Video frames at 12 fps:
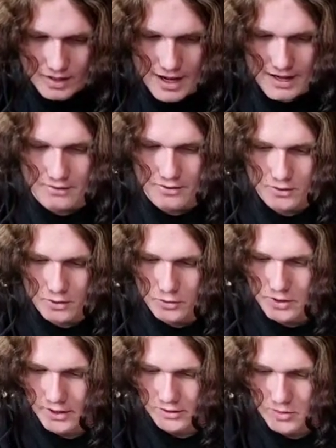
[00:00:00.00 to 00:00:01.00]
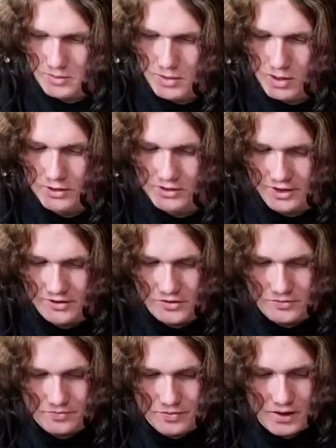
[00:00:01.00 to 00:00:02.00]
And who cares about politics?
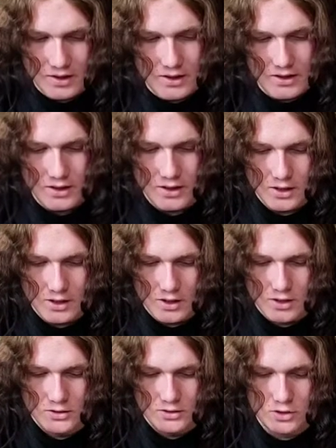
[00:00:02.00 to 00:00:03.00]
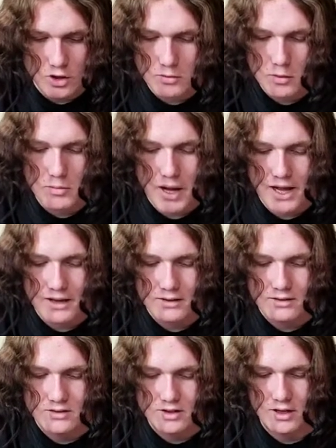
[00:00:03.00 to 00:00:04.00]
Notable
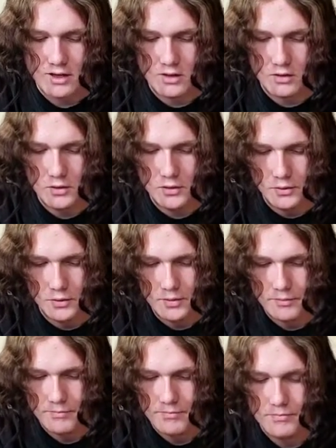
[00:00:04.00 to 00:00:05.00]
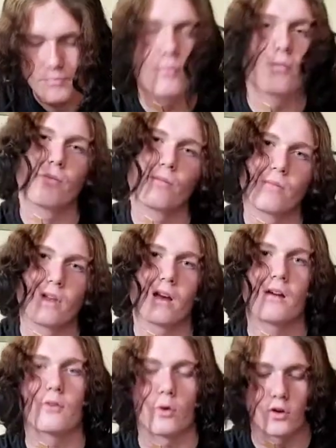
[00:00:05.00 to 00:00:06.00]
bands include,
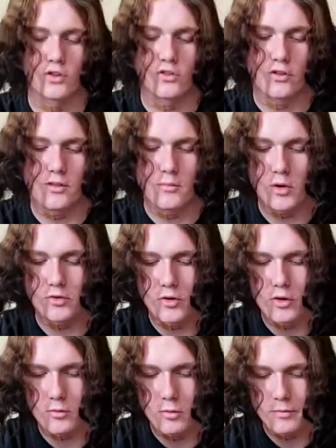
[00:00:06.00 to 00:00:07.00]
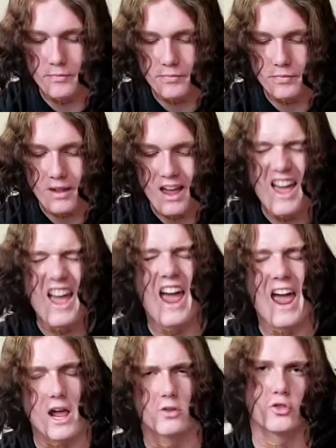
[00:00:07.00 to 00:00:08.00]
of course, the most notable,
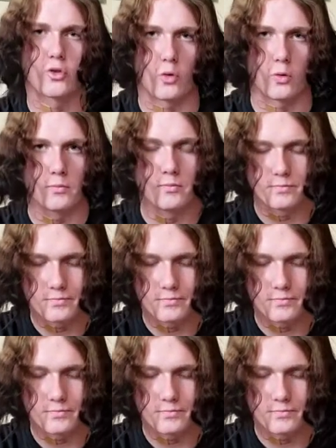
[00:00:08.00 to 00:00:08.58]
Alestorm,